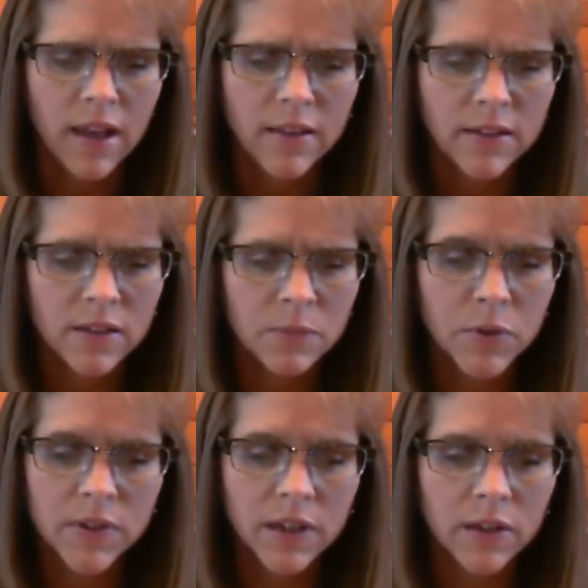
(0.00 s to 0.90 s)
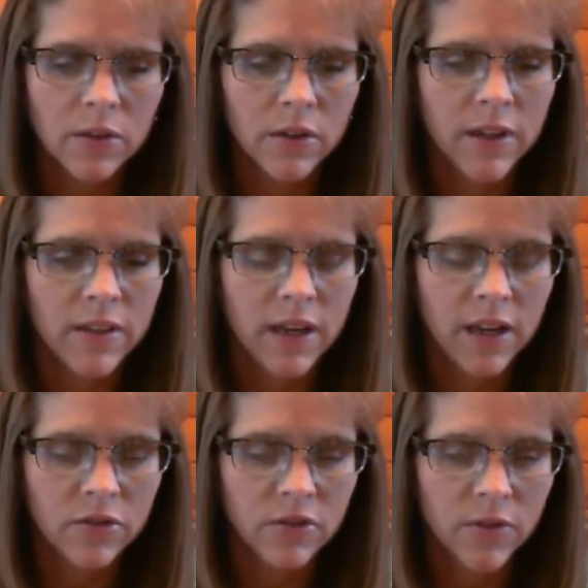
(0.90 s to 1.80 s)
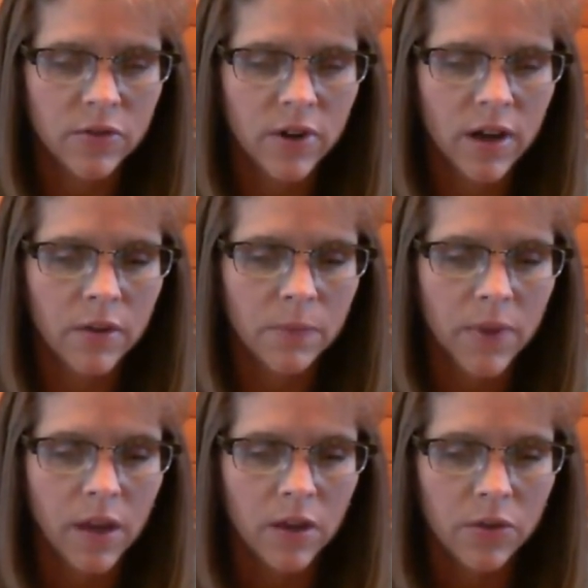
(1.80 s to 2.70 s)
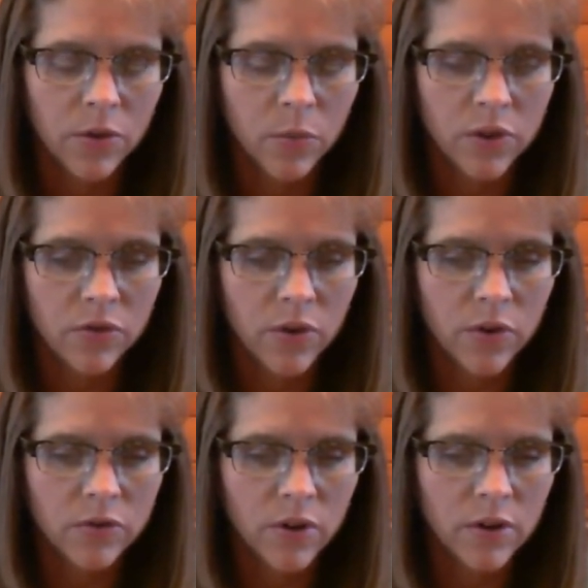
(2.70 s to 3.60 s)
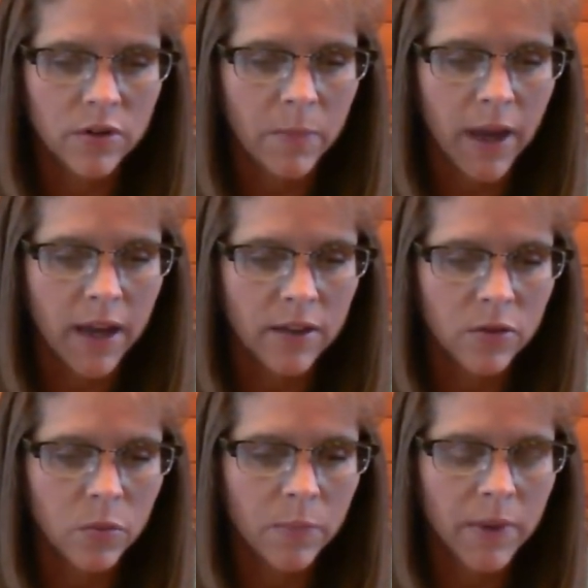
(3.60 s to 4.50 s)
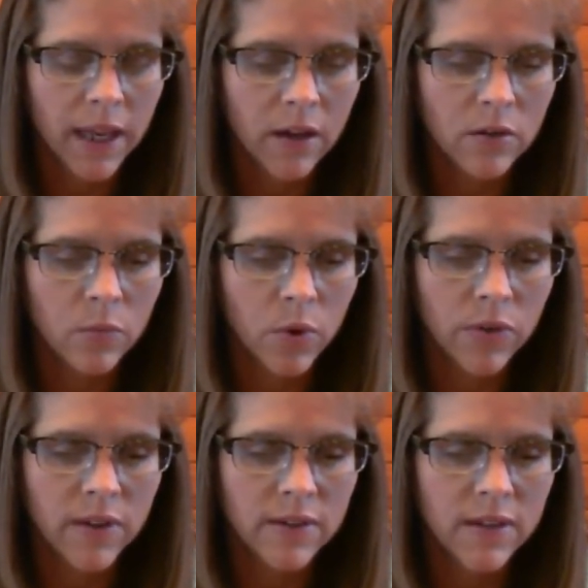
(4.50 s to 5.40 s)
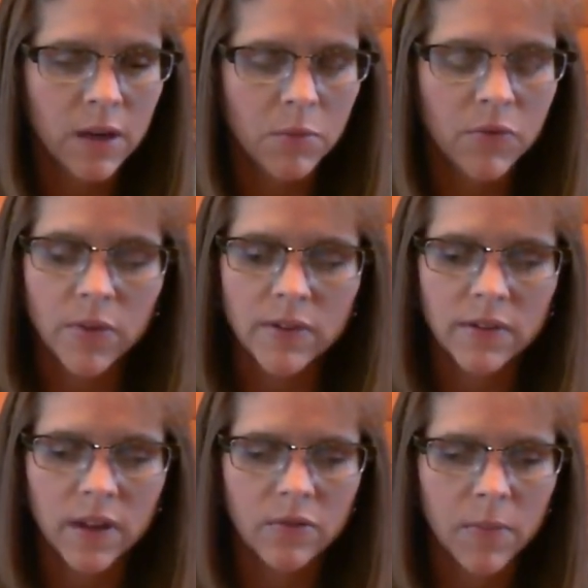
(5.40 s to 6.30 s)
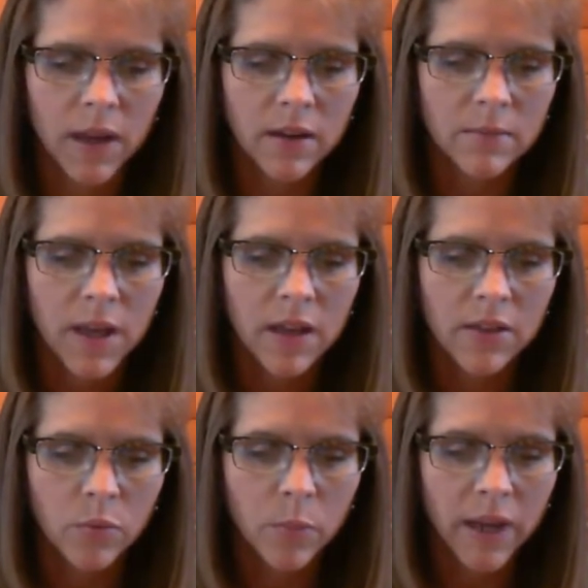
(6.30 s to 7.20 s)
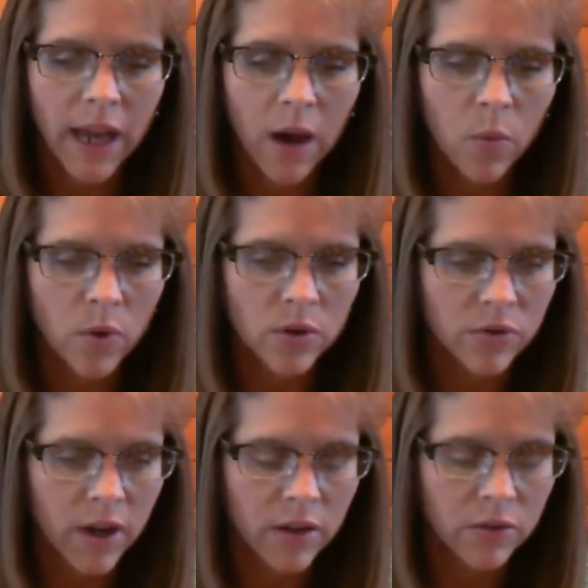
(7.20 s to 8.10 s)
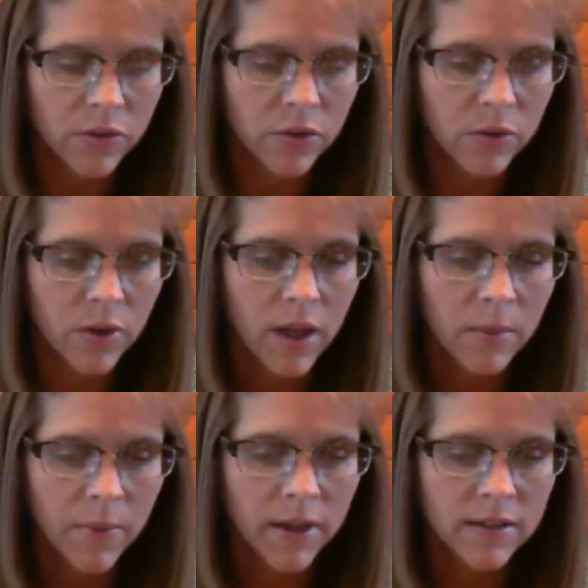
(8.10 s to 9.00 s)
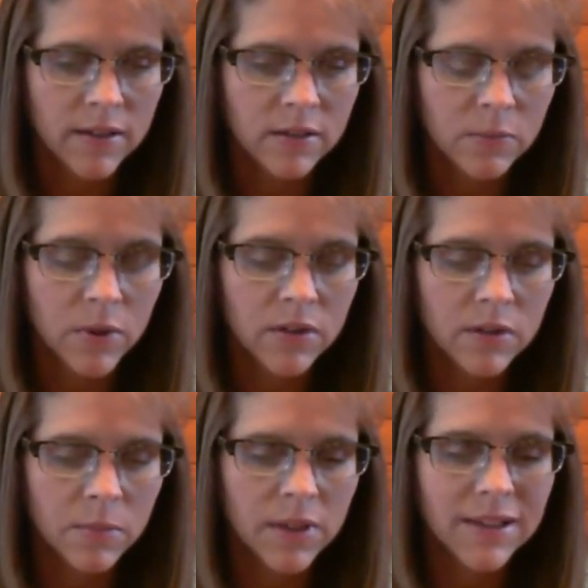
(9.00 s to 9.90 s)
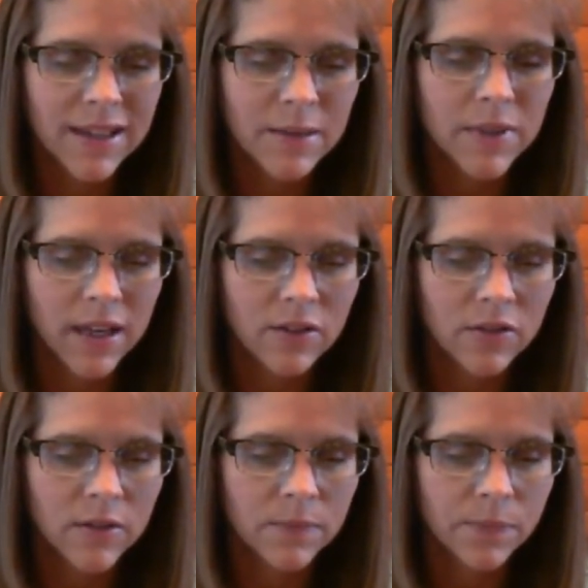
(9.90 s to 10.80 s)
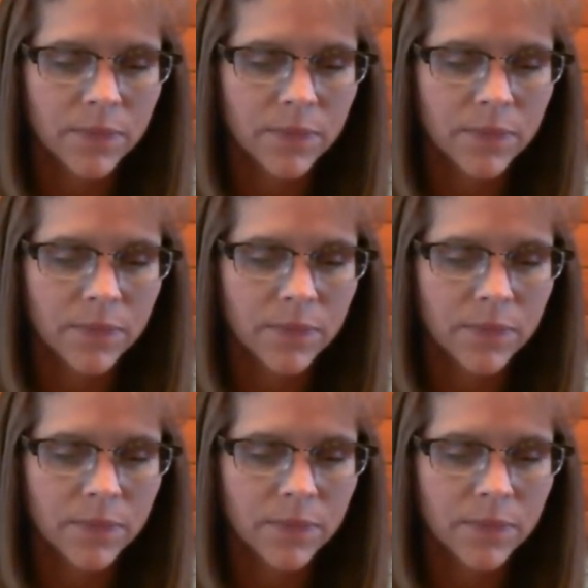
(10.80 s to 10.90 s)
This is particularly the nature of the trial through which those are to pass who will be counted worthy to stand before the Son of Man. There will be outward trial too, but 'tis principally temptation.